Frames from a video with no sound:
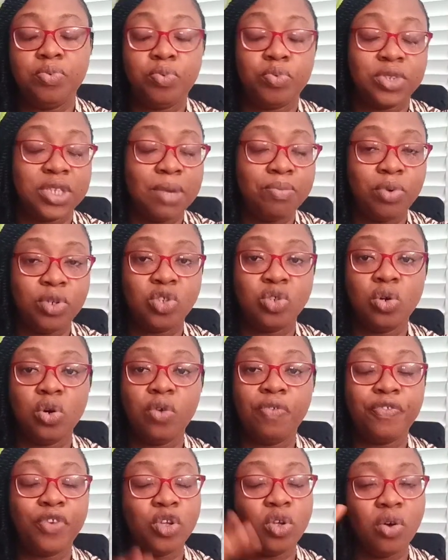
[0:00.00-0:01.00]
temperature.
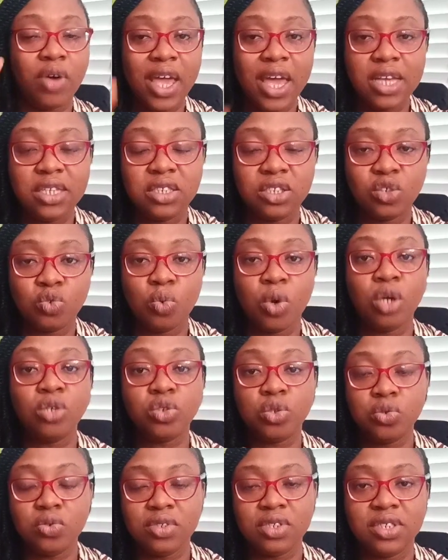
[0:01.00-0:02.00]
For your eggs as well,
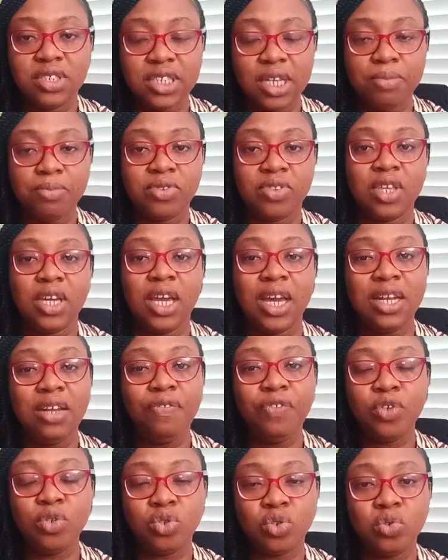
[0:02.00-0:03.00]
do the same thing. And
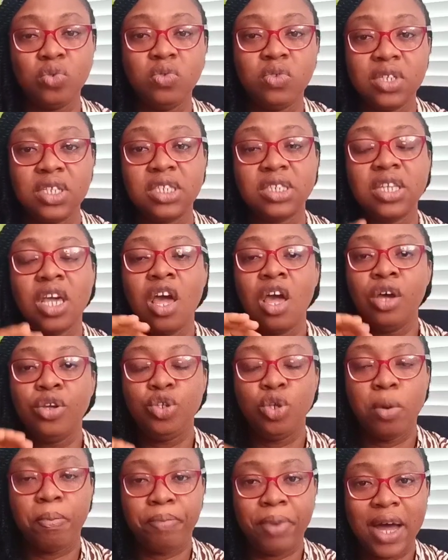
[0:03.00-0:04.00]
if you do this,
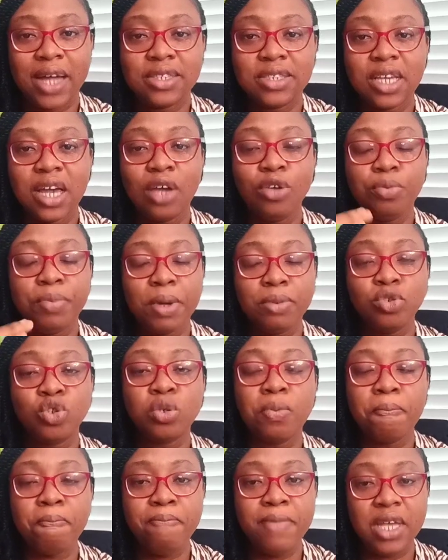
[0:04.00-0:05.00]
your batter, you'll be able
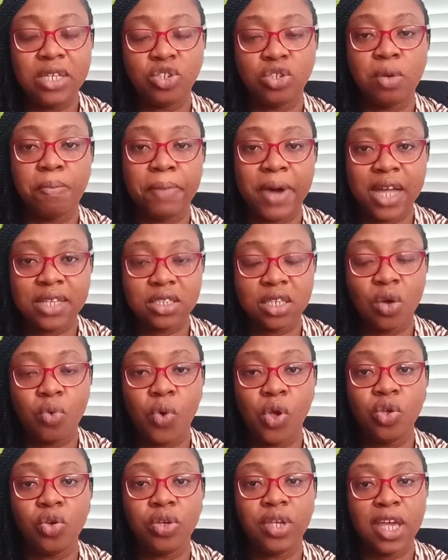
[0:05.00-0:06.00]
to mix your batter
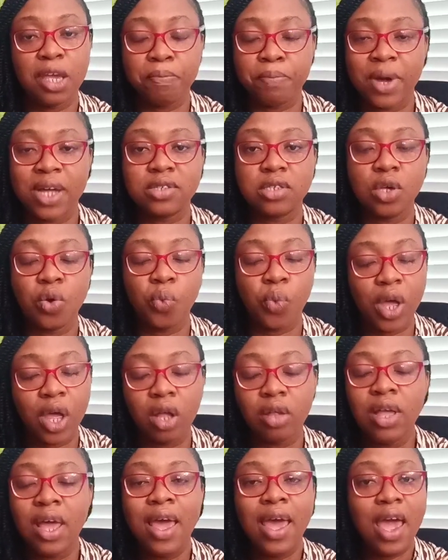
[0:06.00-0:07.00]
well, your cake batter
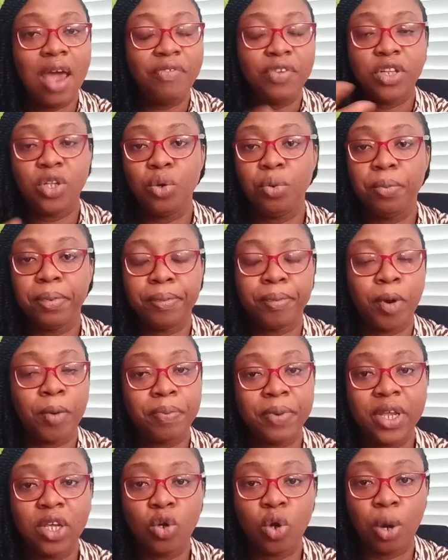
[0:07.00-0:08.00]
well, everything will be
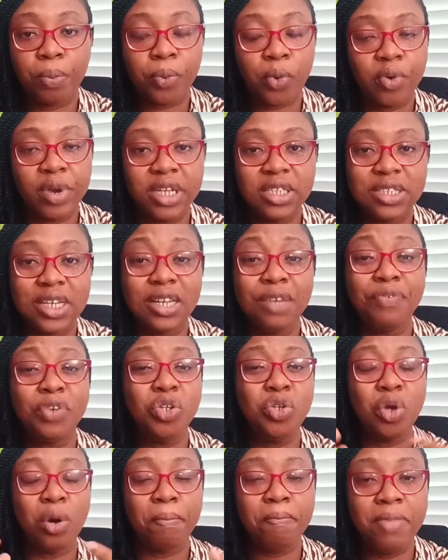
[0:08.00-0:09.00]
properly incorporated.
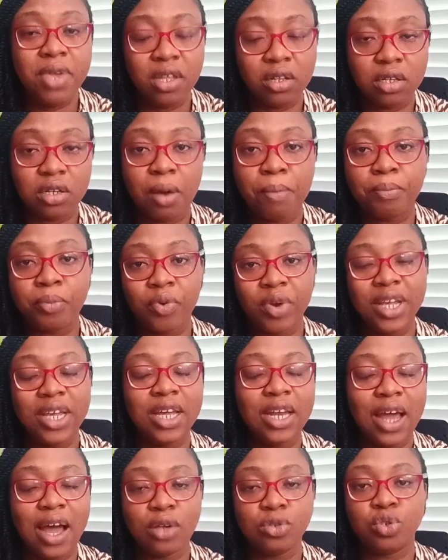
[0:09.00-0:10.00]
Even your milk, bring
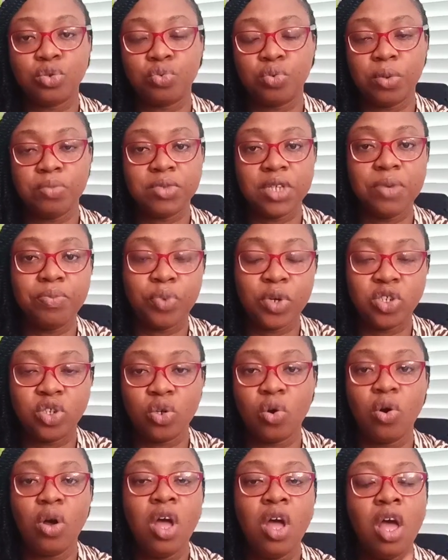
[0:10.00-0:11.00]
it out to room
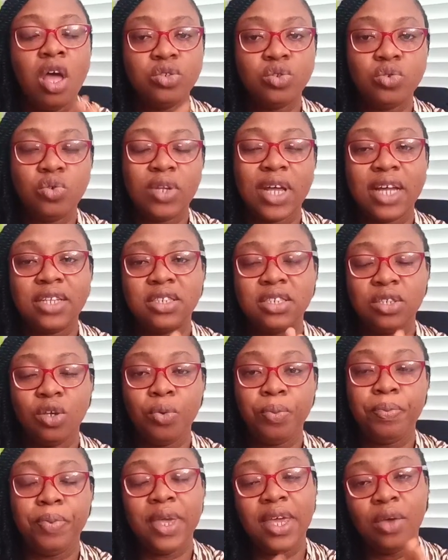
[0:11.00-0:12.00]
temperature so that
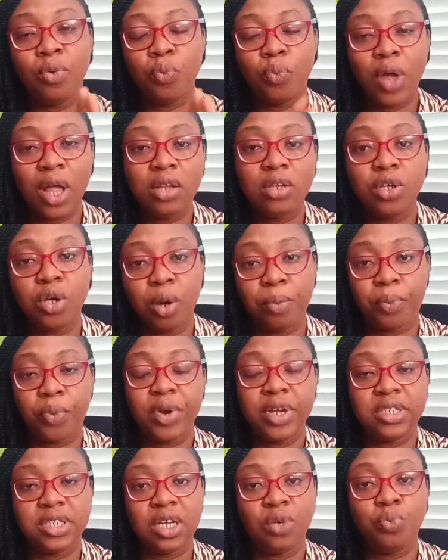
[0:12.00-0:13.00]
they'll be well
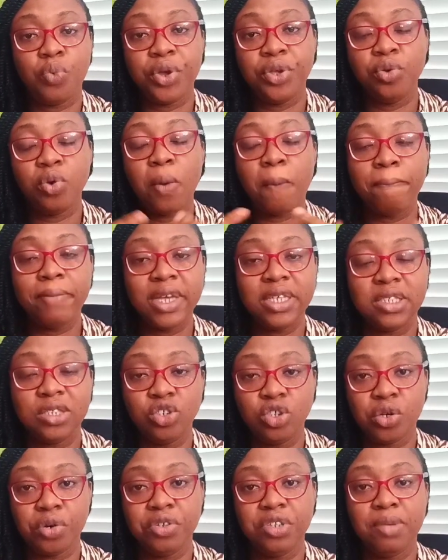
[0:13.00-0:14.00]
incorporated when you're
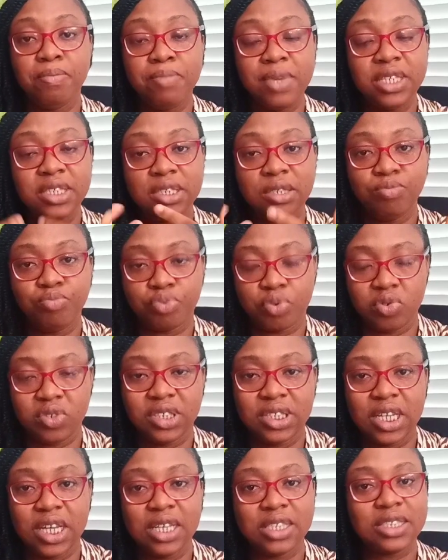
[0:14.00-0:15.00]
mixing, during the mixing
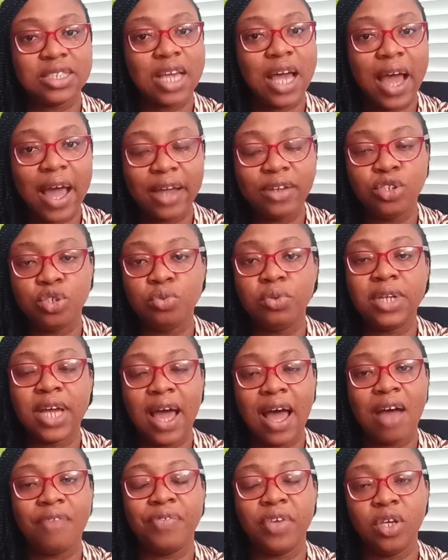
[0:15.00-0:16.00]
process, and you would
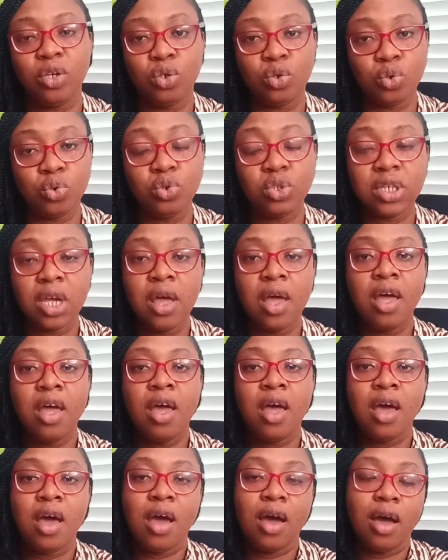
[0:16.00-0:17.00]
have a good
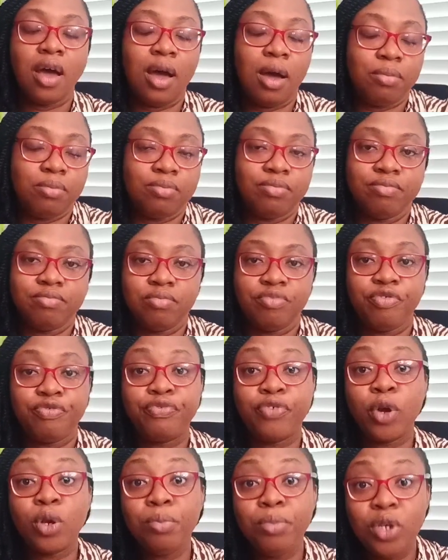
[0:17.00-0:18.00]

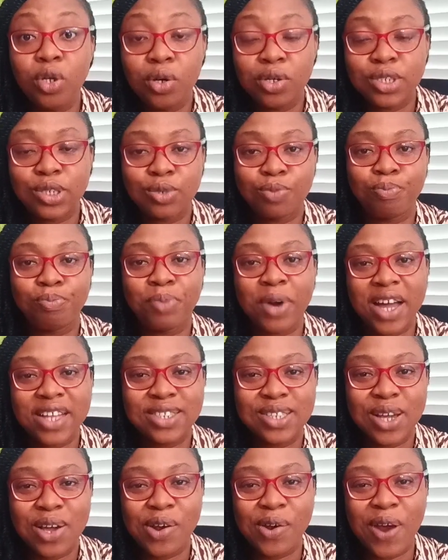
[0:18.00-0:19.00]
voluminous
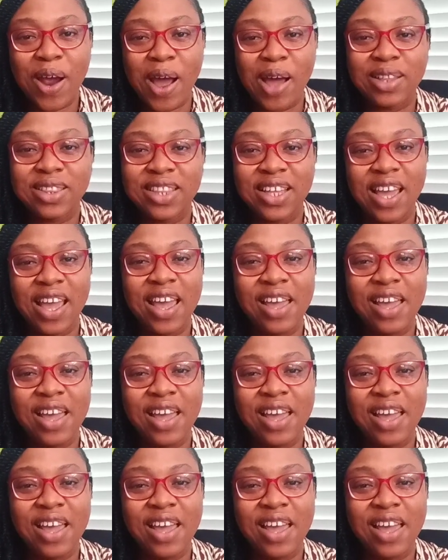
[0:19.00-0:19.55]
batter at the